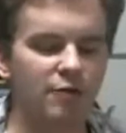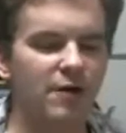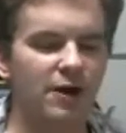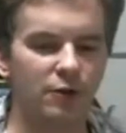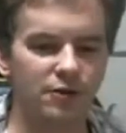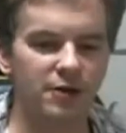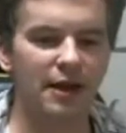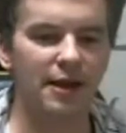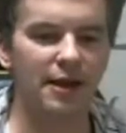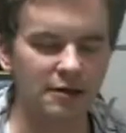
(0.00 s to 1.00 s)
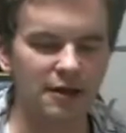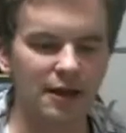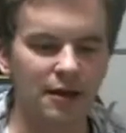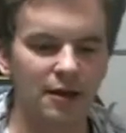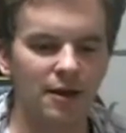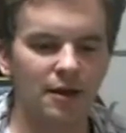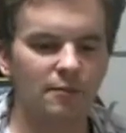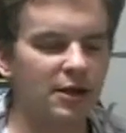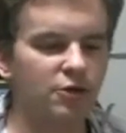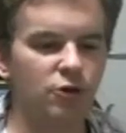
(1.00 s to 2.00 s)
have the final say on anything
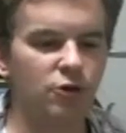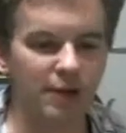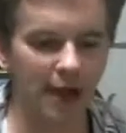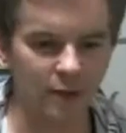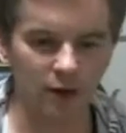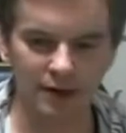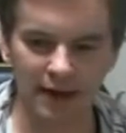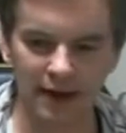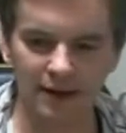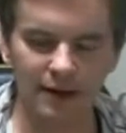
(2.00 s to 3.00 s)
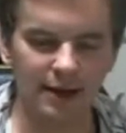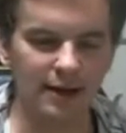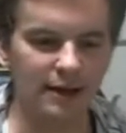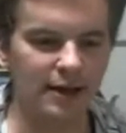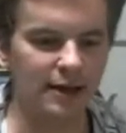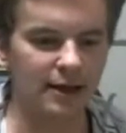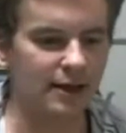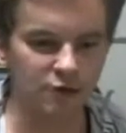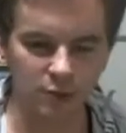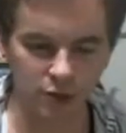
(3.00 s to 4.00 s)
because you'll die one day and
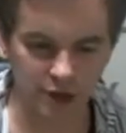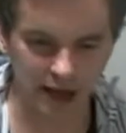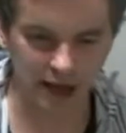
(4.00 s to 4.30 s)
history will